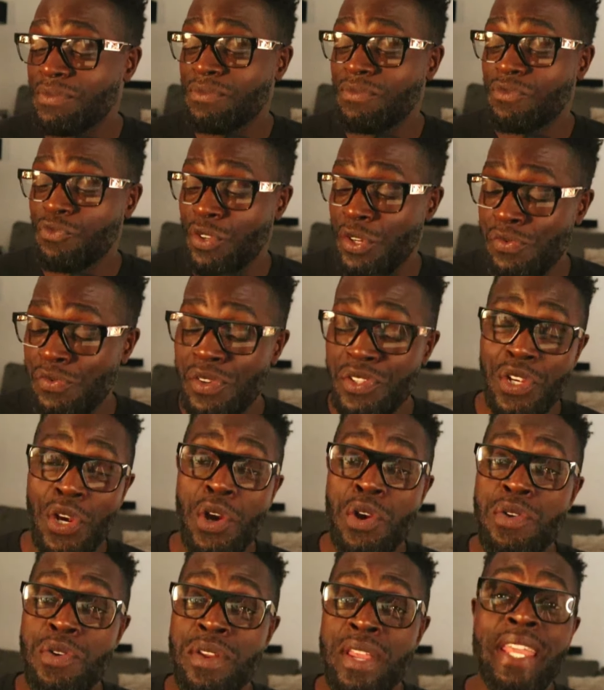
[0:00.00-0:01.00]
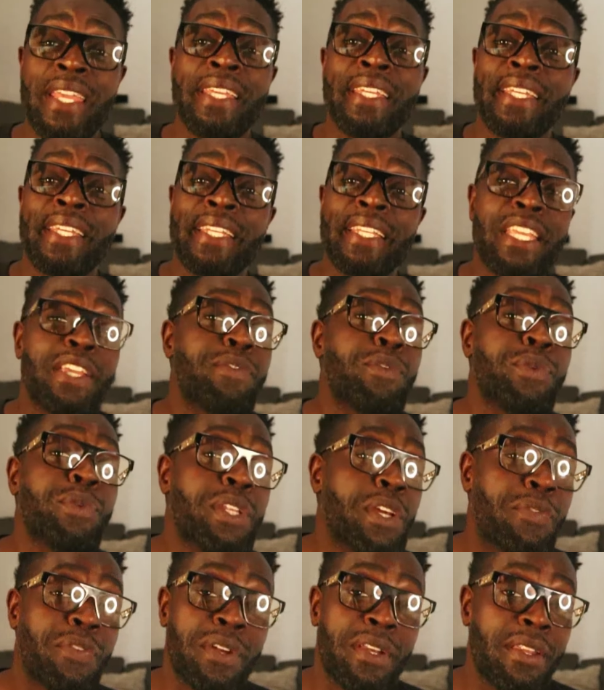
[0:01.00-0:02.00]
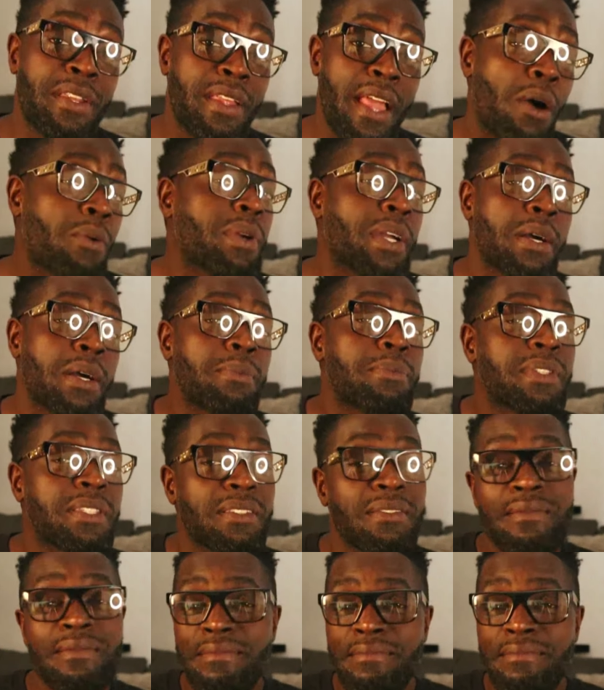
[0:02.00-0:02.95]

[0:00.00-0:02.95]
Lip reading: in return give you different outcomes.